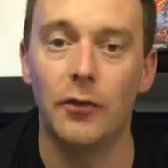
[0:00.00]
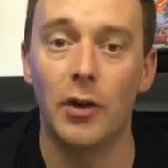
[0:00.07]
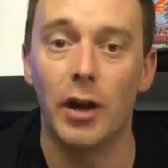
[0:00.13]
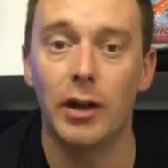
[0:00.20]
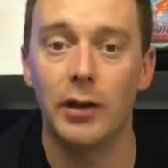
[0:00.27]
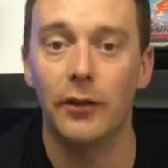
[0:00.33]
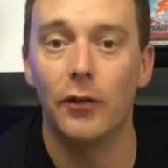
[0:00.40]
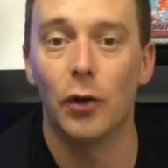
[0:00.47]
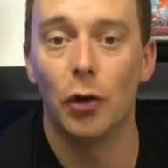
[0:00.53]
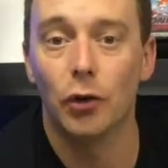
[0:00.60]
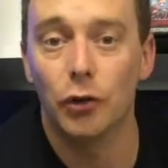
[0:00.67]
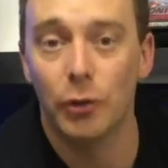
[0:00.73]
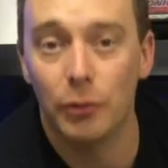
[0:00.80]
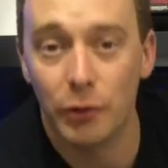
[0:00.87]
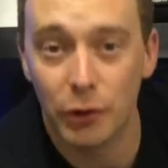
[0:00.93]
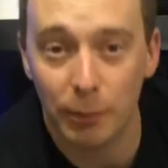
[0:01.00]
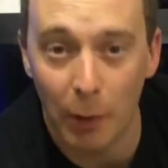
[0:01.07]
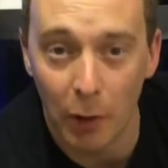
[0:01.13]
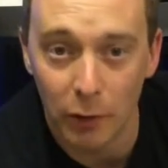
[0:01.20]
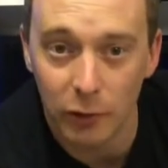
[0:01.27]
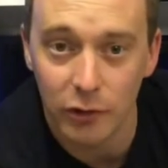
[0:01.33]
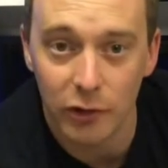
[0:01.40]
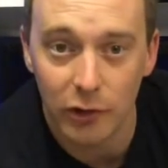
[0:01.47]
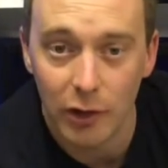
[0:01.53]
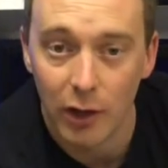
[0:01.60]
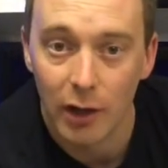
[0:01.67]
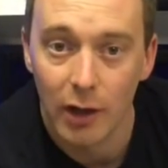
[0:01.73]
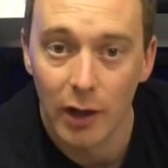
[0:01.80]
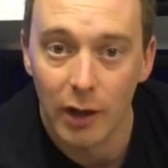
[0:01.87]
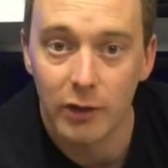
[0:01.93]
Friday Foursome response
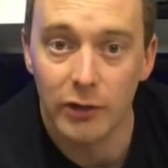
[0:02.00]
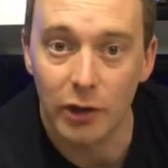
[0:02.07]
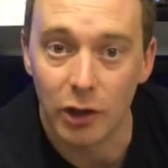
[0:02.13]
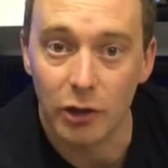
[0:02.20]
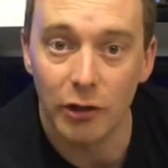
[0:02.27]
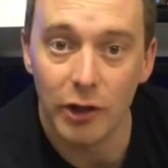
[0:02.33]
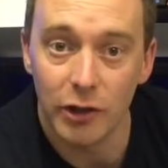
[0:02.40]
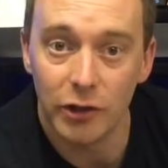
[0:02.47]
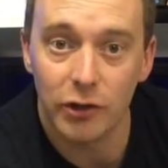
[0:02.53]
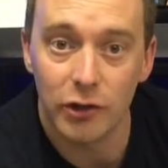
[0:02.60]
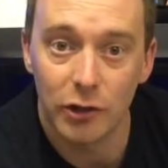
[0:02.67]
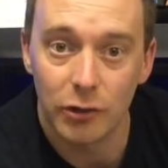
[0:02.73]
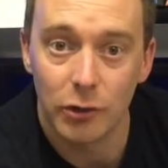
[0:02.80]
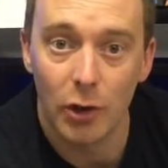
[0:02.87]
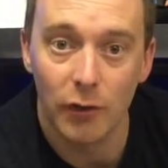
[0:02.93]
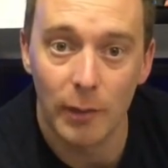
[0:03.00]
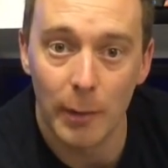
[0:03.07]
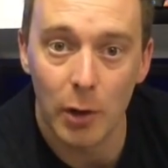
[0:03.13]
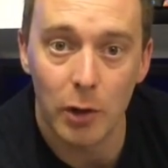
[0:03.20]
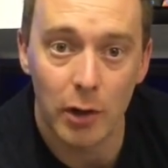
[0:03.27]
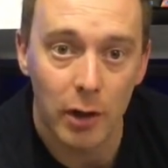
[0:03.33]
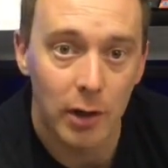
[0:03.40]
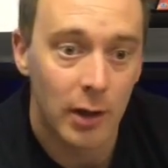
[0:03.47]
to Chris, NovaBug,